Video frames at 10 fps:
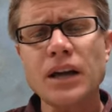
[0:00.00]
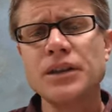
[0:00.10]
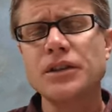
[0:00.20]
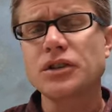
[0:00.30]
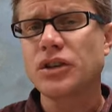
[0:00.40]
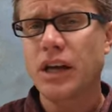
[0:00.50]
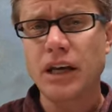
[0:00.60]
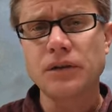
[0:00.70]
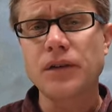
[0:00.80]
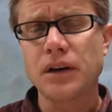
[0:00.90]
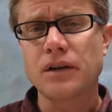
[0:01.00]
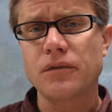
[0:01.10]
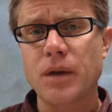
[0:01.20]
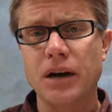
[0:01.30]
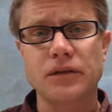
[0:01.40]
and that there's an infinite
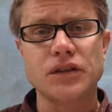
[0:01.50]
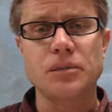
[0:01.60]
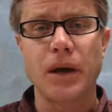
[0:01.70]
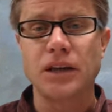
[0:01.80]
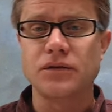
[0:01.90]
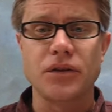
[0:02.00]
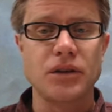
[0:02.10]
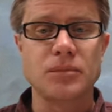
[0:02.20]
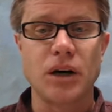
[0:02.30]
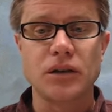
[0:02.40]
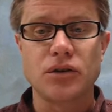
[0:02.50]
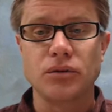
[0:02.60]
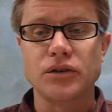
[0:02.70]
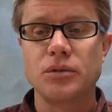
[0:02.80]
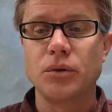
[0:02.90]
amount of space for these
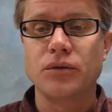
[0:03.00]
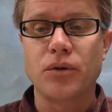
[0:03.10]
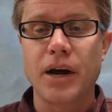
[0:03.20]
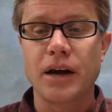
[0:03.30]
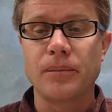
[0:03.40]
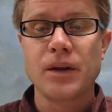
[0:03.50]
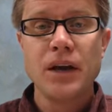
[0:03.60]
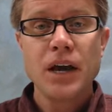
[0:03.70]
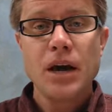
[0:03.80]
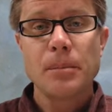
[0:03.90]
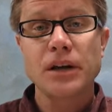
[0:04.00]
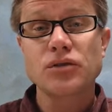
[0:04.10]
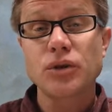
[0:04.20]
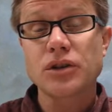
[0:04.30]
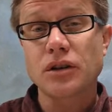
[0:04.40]
molecules to move around. But
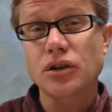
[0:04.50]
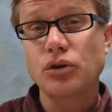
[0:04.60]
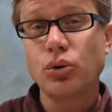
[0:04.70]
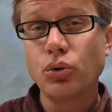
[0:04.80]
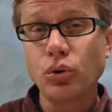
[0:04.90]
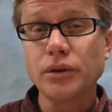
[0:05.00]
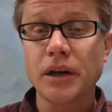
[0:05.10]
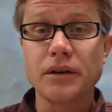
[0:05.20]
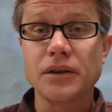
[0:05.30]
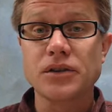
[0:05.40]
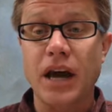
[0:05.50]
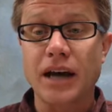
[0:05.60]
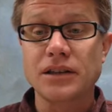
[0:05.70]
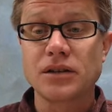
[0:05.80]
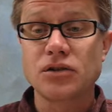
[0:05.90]
as we start to cool down those
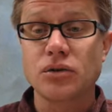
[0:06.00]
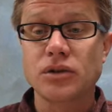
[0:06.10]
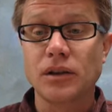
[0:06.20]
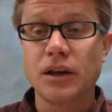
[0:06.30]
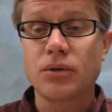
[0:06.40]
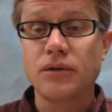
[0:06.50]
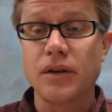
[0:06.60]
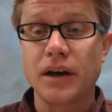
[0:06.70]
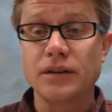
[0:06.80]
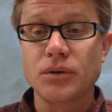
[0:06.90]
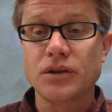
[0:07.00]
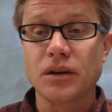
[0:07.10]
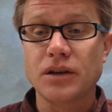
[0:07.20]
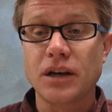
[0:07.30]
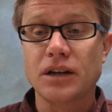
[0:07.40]
gases towards a liquid phase, we
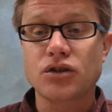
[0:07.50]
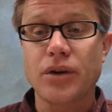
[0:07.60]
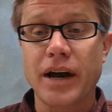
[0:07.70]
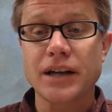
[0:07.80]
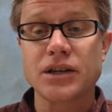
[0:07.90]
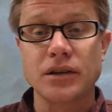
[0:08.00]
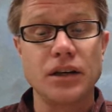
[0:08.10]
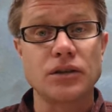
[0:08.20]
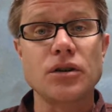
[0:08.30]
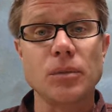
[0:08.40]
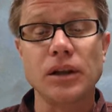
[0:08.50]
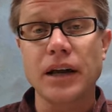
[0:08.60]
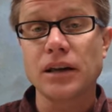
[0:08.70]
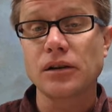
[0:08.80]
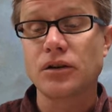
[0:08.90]
start to get attraction,
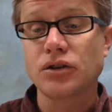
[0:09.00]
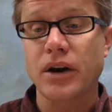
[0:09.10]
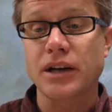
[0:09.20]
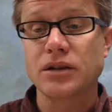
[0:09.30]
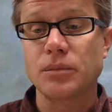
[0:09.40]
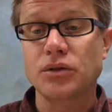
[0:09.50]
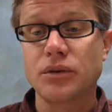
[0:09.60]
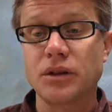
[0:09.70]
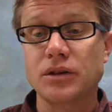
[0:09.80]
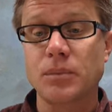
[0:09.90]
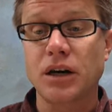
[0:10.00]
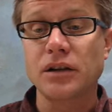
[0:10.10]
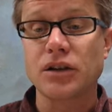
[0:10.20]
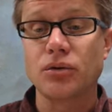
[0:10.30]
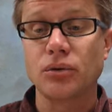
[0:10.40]
intermolecular attraction between these
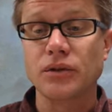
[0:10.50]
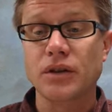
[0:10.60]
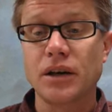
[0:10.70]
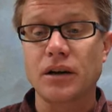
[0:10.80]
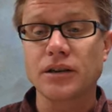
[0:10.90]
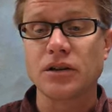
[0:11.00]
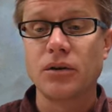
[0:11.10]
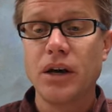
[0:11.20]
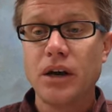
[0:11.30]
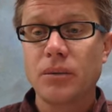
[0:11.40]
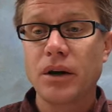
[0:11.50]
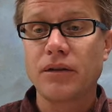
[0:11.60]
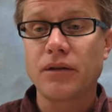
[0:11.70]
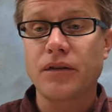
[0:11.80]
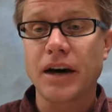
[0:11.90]
molecules. And also, we
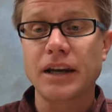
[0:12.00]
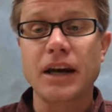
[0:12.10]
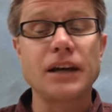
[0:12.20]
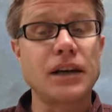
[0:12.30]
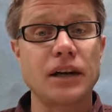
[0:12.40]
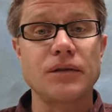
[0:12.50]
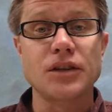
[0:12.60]
have a finite kind